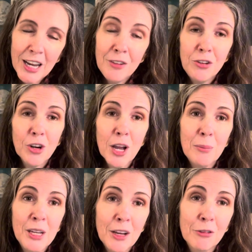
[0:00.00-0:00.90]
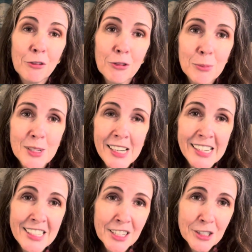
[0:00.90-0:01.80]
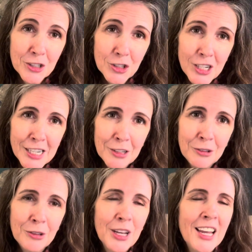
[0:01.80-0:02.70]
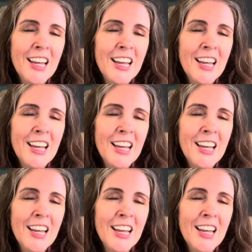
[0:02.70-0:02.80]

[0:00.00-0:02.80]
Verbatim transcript: And if you're coming over from Danielle's channel,